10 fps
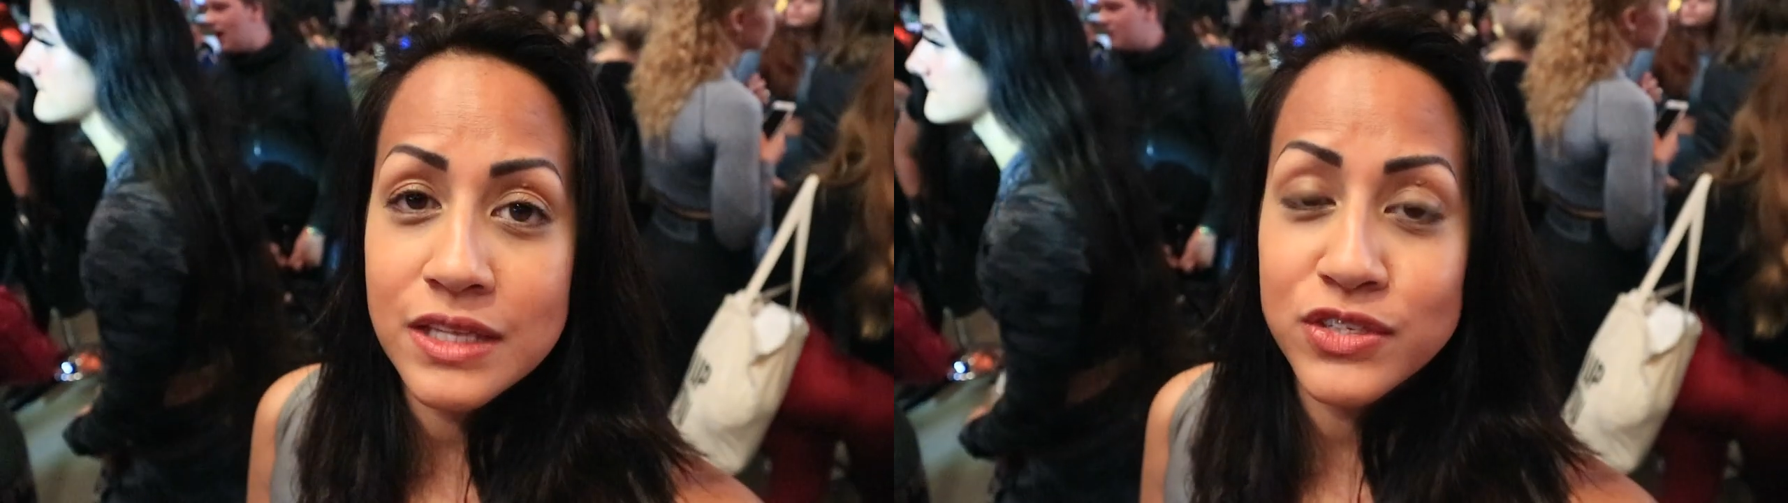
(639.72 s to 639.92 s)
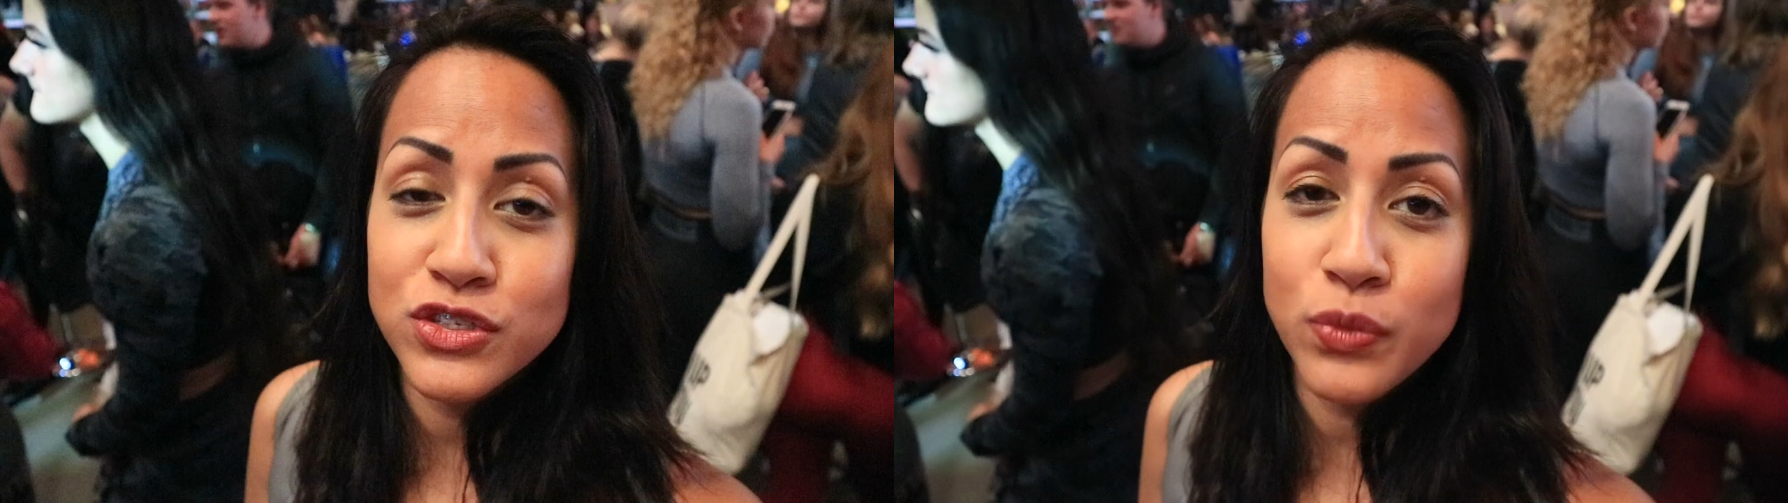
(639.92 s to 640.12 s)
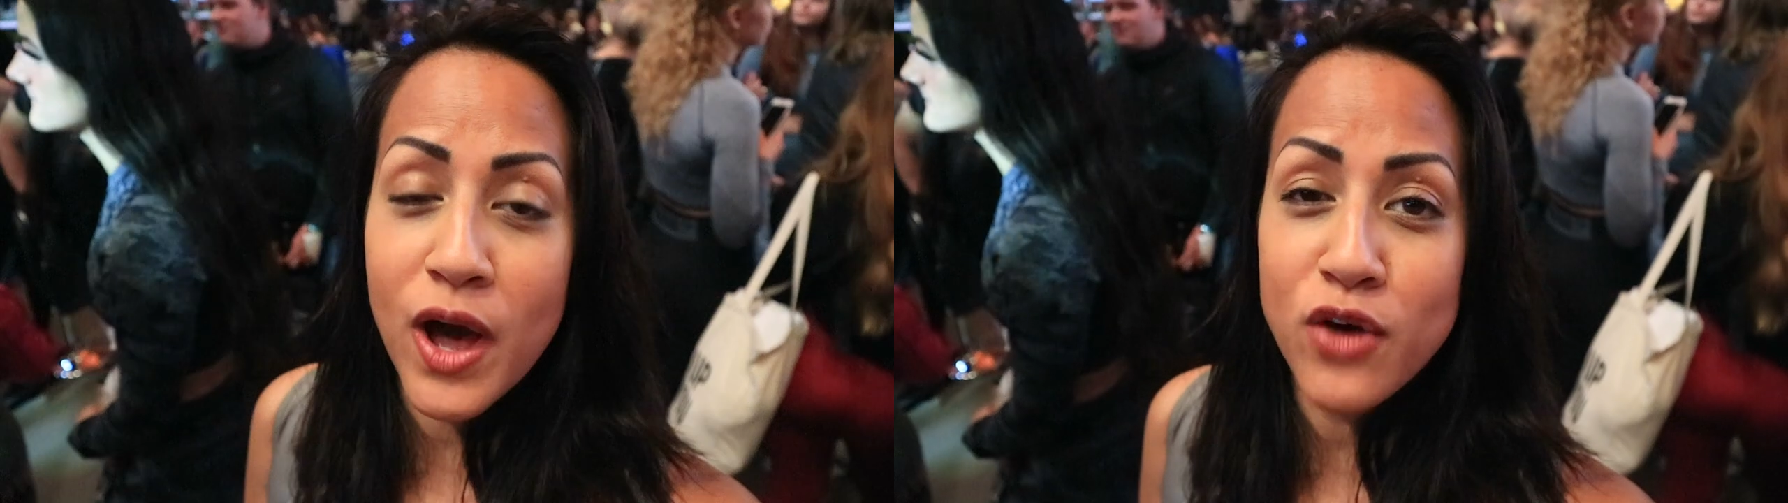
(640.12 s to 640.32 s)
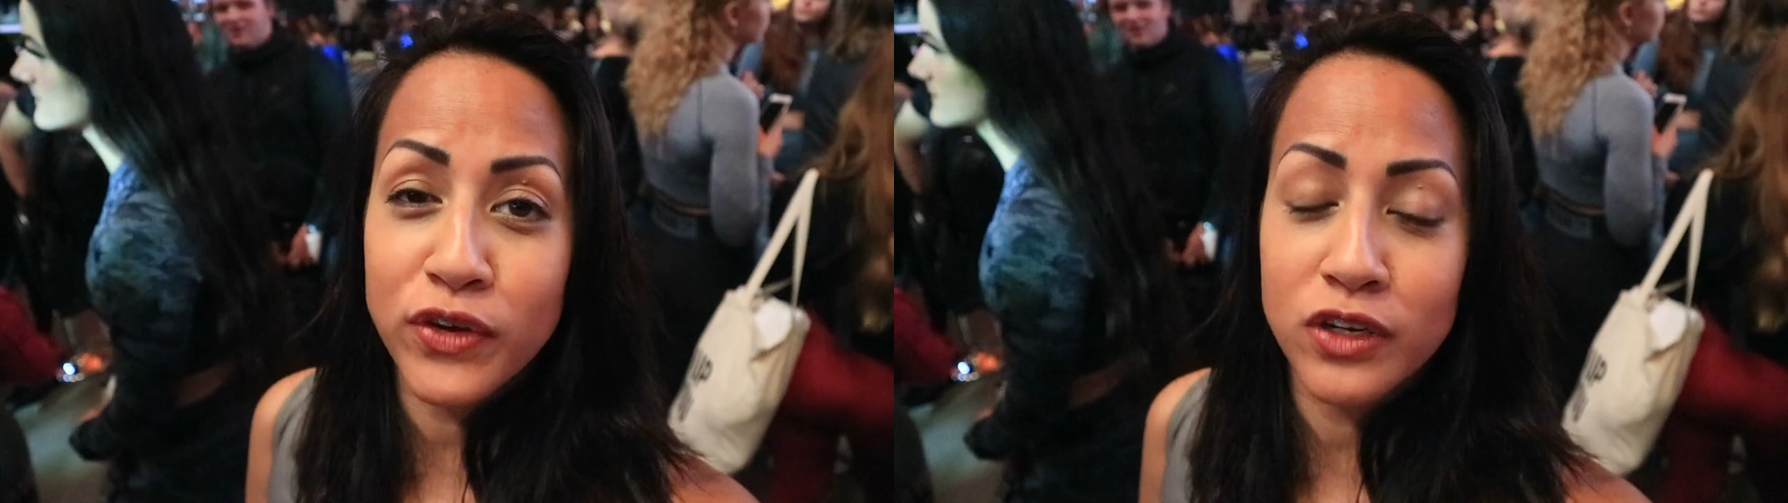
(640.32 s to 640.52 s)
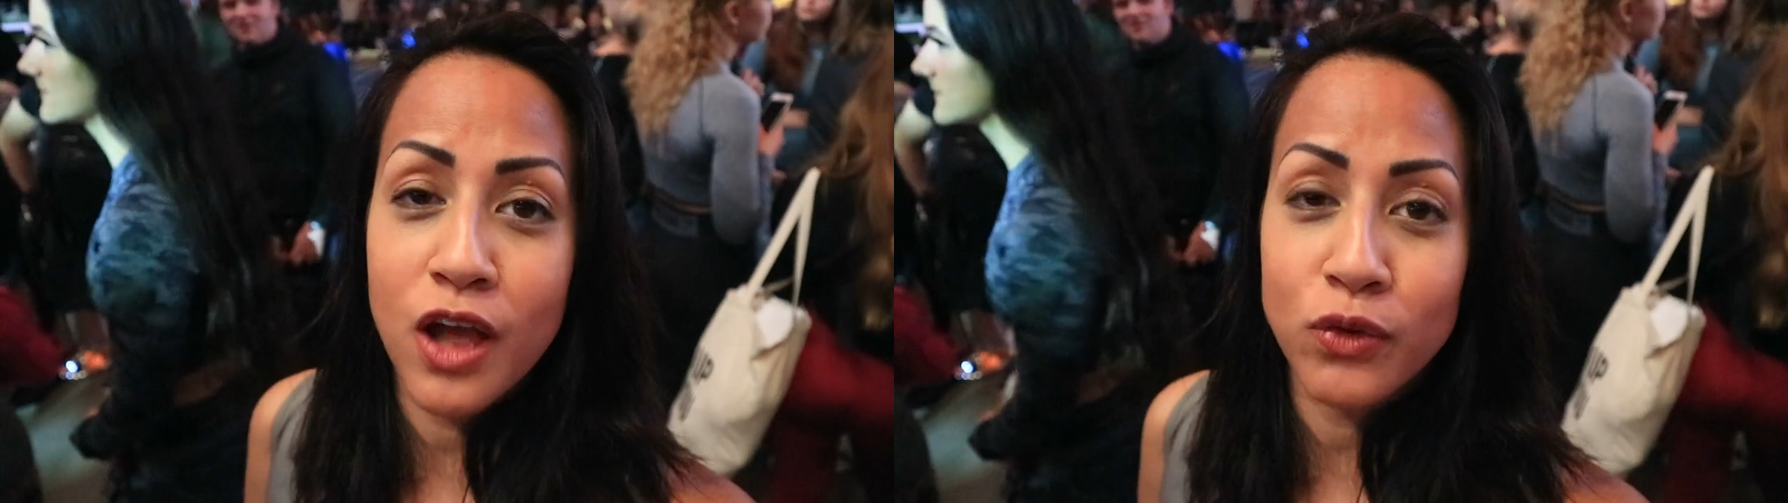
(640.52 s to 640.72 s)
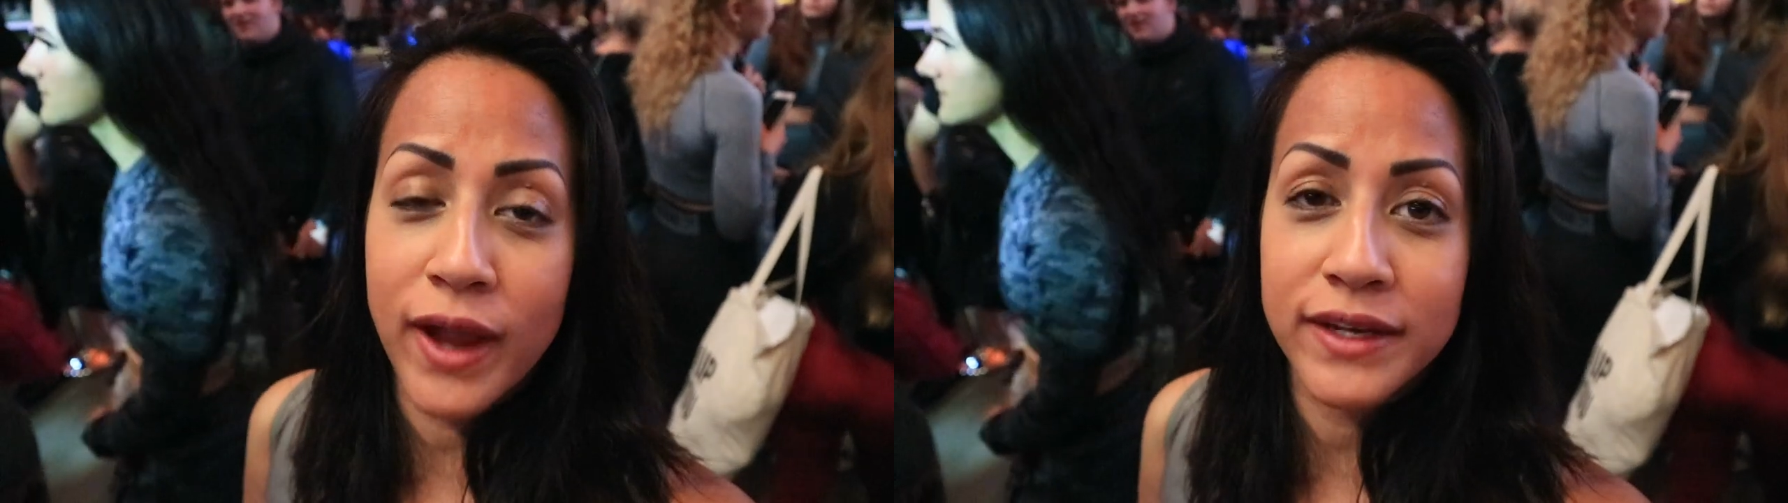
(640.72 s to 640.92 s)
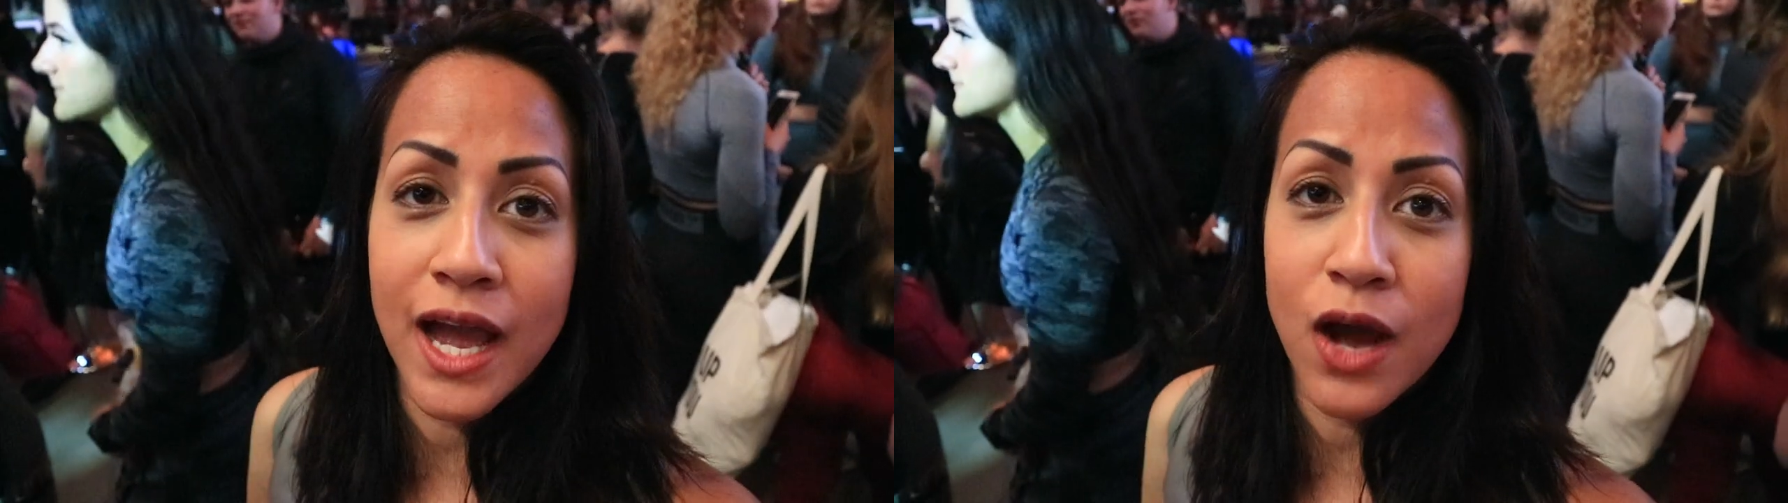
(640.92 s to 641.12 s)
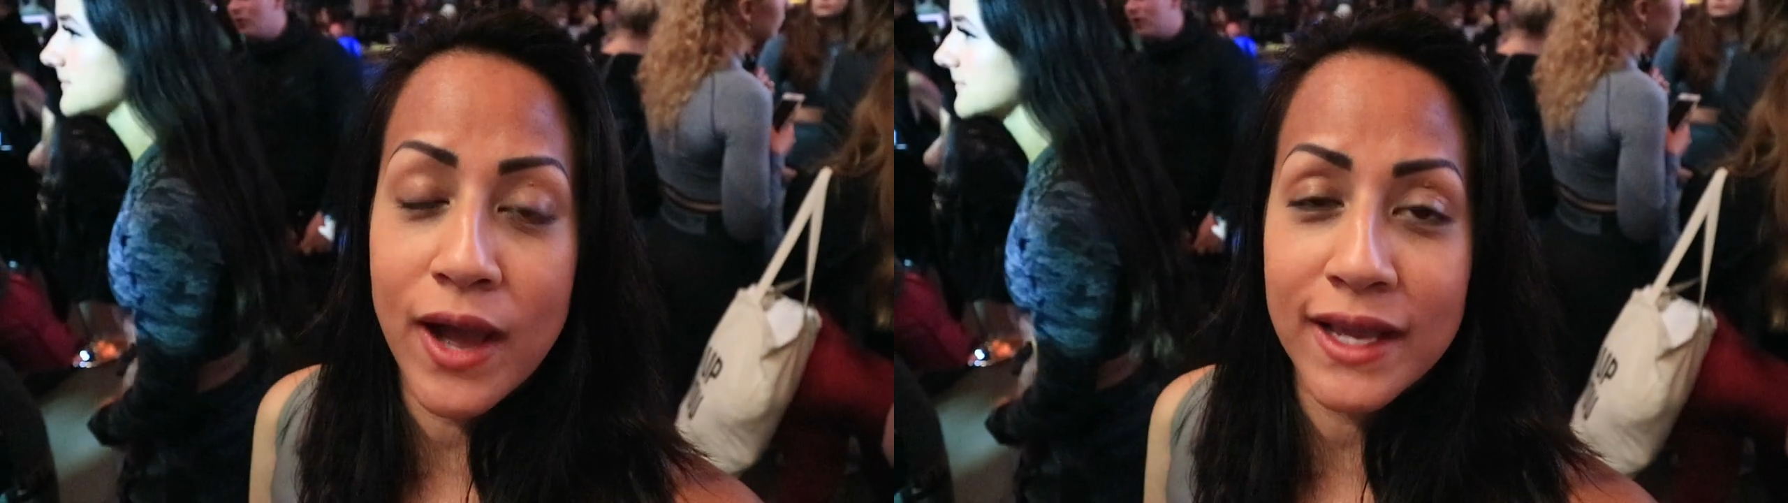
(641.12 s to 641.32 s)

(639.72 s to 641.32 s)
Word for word: It's 12 o'clock right now.